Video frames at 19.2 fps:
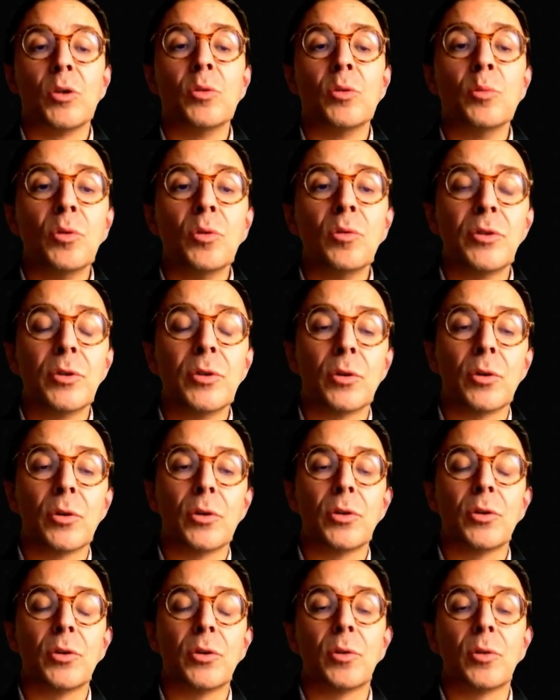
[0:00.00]
you move
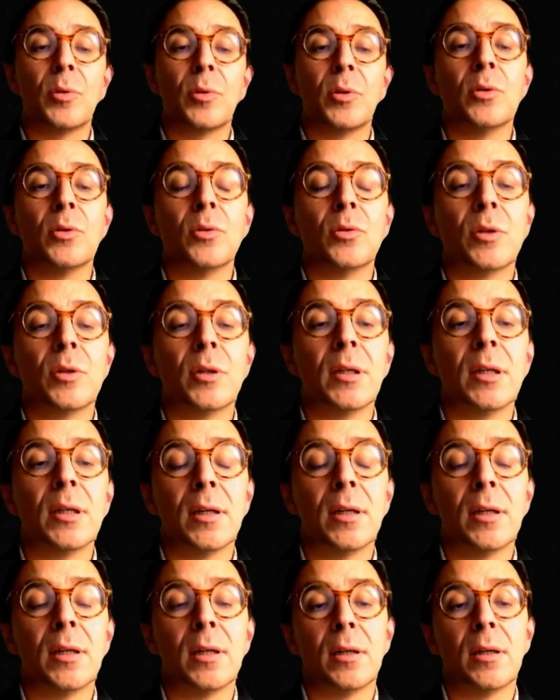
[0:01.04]
your balloon
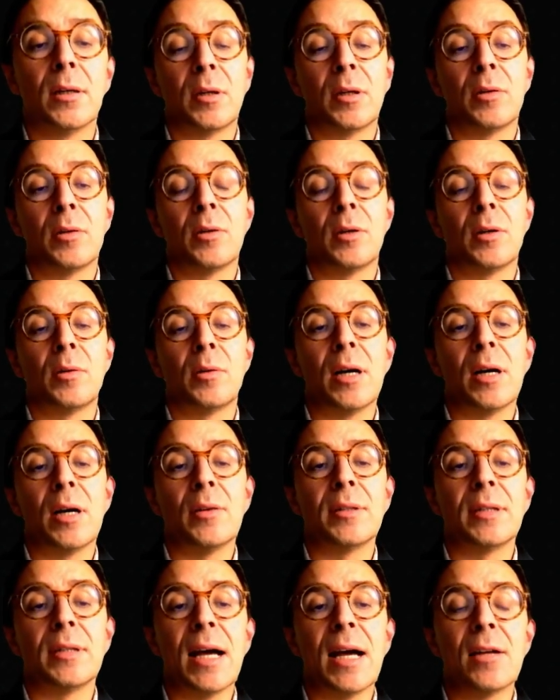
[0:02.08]

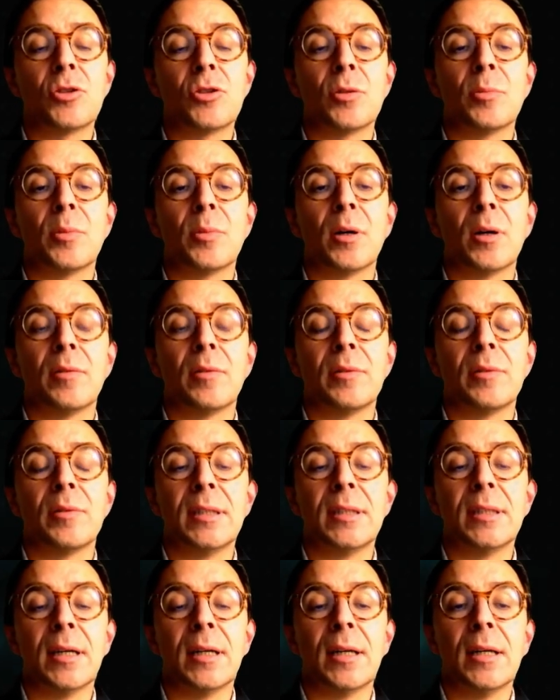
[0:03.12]
around the antrum
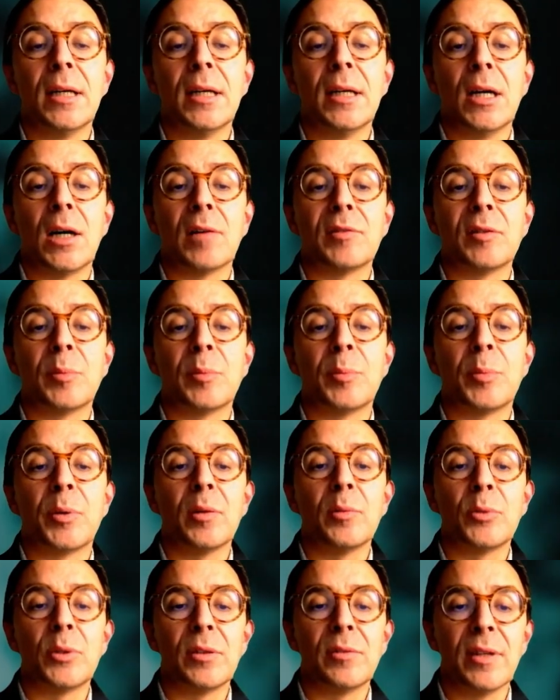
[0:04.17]
of the
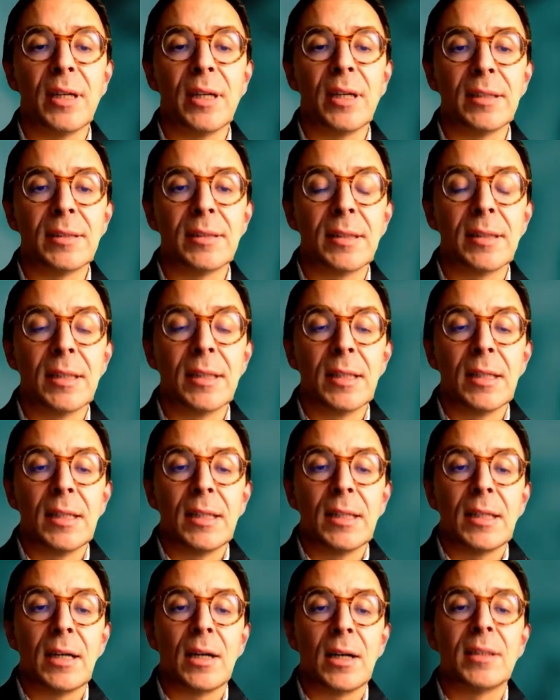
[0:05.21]
pulmonary veins
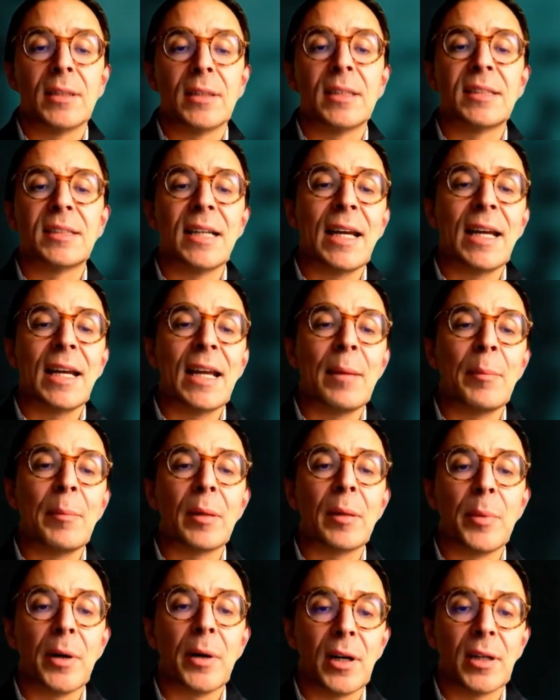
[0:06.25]
are these
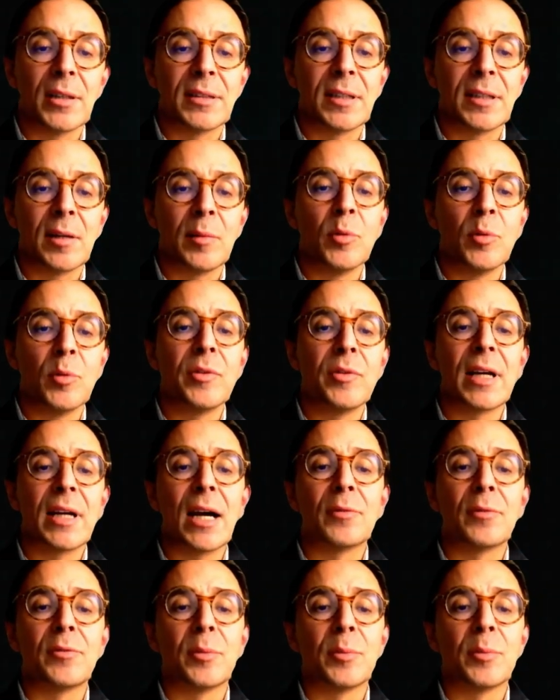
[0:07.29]
dynamic bars that are moving
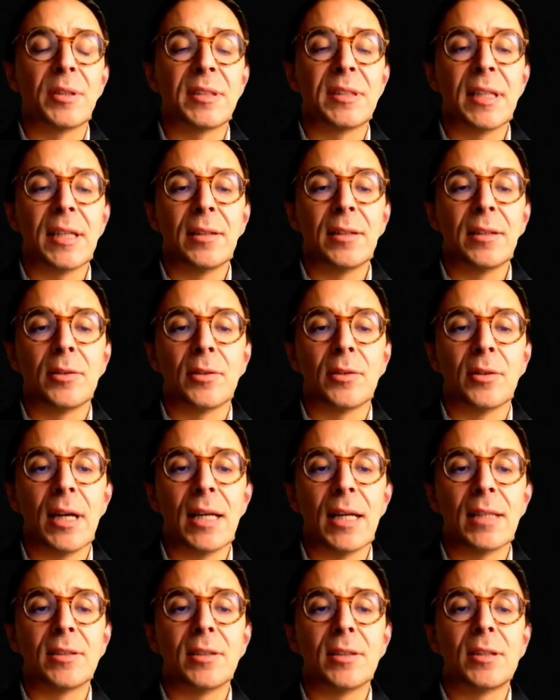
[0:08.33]
out from the center
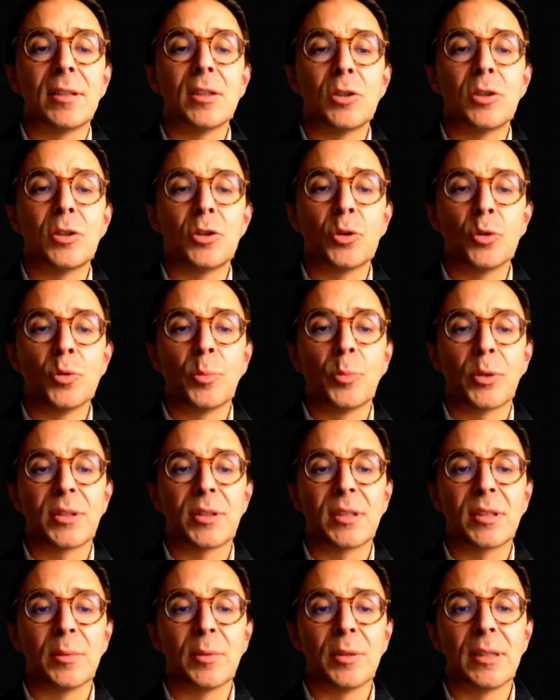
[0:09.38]
as the tissue
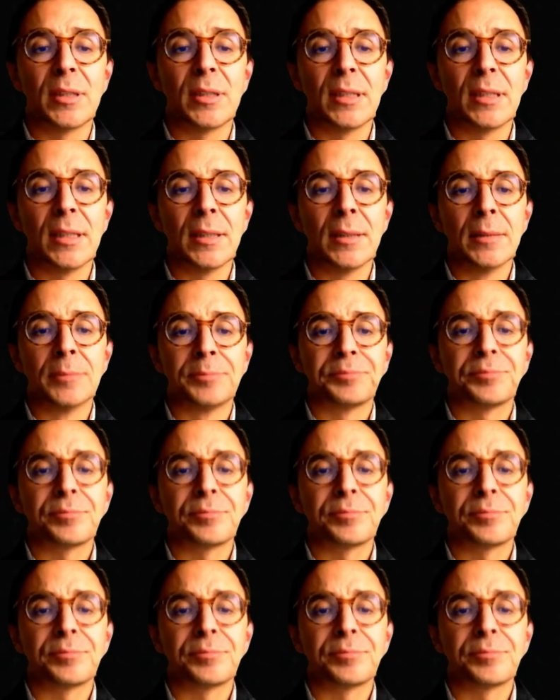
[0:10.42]
proximity